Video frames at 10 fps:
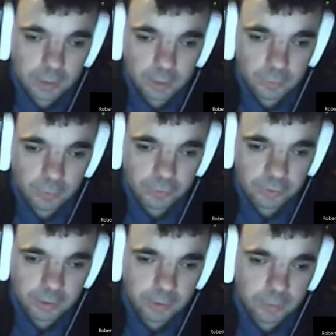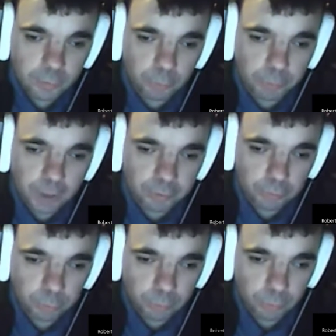At the end of each scene, we'll
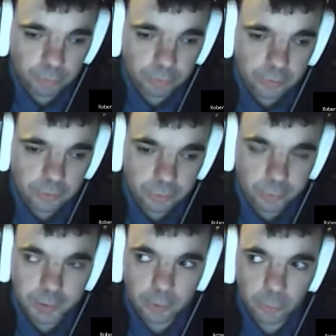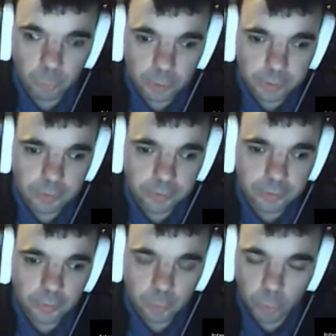pass our roles, narrator,
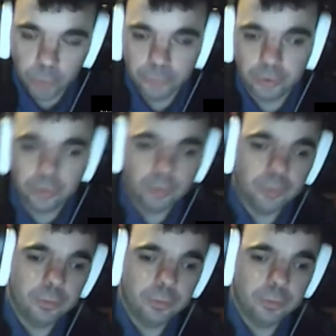witness, watcher,